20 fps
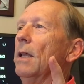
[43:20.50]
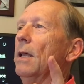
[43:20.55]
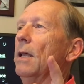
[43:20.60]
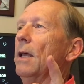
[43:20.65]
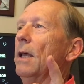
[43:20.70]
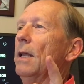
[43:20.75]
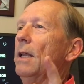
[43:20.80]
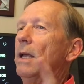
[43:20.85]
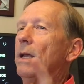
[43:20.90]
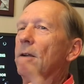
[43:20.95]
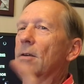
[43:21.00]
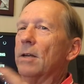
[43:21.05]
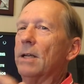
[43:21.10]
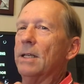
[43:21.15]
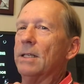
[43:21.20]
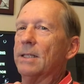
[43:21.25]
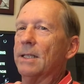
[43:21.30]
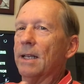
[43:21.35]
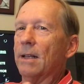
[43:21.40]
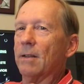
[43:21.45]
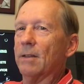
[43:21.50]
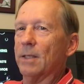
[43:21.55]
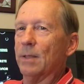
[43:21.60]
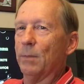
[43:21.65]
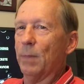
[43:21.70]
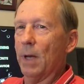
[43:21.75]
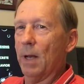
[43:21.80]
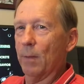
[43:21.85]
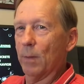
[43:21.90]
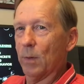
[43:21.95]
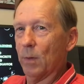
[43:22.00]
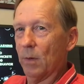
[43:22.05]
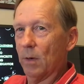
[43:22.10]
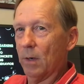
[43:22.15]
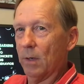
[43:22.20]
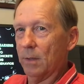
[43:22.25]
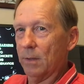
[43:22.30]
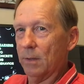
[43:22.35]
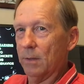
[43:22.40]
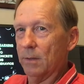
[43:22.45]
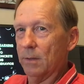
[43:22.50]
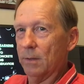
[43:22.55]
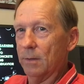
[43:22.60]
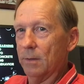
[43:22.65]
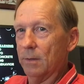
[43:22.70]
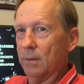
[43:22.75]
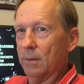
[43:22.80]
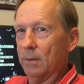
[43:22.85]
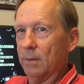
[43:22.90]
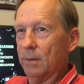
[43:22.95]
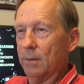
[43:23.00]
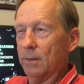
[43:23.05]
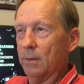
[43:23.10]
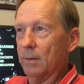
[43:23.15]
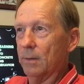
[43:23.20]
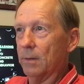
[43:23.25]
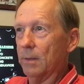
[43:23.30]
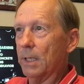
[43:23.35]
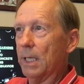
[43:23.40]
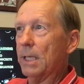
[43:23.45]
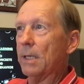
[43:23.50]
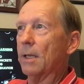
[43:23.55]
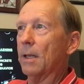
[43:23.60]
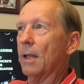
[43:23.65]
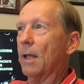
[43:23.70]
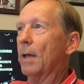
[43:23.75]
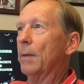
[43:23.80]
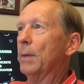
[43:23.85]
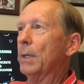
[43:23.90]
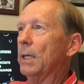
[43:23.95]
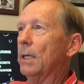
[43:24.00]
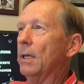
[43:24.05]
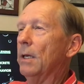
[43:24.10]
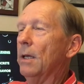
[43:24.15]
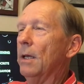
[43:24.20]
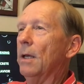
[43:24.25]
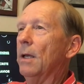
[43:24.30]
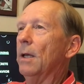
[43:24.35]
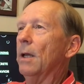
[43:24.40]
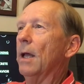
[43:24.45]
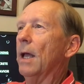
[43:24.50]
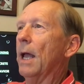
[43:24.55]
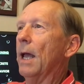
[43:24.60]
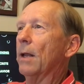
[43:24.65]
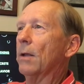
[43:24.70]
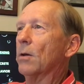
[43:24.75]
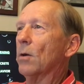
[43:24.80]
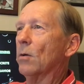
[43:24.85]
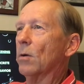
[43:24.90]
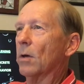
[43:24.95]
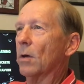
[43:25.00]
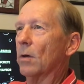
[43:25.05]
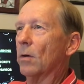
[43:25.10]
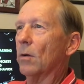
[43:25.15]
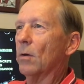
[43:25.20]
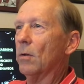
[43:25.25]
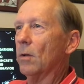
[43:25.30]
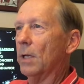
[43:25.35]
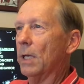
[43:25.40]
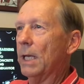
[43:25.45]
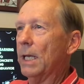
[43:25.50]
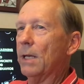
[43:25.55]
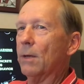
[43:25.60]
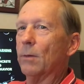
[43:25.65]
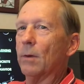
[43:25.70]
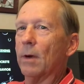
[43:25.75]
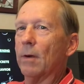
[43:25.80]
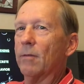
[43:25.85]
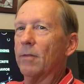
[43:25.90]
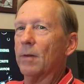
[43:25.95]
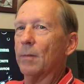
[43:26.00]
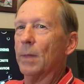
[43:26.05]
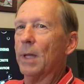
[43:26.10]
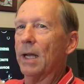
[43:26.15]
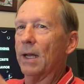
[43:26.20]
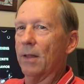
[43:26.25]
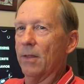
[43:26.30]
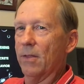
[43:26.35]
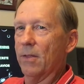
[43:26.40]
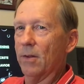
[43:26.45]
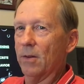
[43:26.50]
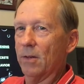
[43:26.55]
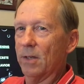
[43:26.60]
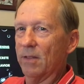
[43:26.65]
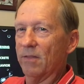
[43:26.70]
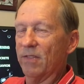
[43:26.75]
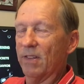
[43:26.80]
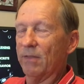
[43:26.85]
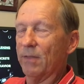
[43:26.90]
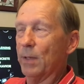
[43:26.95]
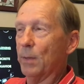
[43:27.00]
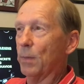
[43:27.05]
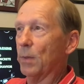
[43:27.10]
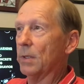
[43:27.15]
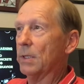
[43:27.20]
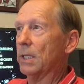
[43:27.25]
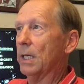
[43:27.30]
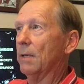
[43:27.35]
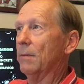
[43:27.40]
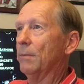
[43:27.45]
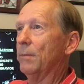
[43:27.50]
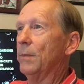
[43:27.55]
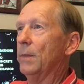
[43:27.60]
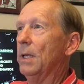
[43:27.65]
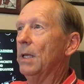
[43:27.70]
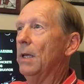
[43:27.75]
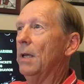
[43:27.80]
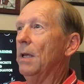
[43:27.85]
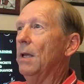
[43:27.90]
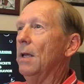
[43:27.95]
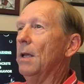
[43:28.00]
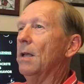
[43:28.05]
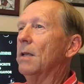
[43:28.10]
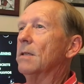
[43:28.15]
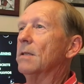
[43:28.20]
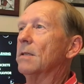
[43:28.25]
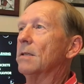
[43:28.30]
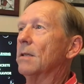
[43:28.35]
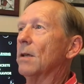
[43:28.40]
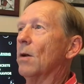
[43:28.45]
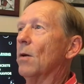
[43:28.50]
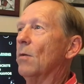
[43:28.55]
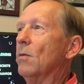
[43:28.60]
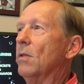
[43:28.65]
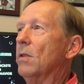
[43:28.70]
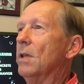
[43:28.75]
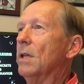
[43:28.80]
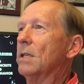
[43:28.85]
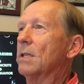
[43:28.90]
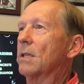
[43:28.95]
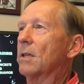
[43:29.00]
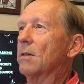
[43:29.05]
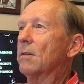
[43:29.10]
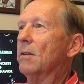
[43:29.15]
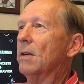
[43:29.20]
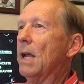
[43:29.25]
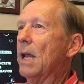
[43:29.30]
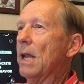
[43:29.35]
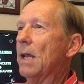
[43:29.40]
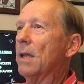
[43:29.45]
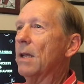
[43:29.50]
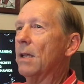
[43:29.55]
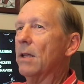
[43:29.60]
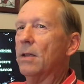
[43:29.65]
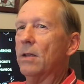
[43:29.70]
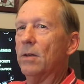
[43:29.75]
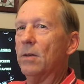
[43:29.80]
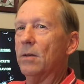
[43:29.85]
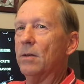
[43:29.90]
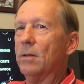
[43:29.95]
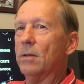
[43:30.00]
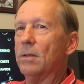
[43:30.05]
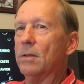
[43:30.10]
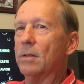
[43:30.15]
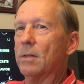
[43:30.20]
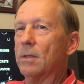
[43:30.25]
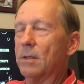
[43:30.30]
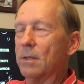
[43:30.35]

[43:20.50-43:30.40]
it increased sales of popcorn in the lobby and Coca-Cola anywhere from like a third to 50%. So this created a huge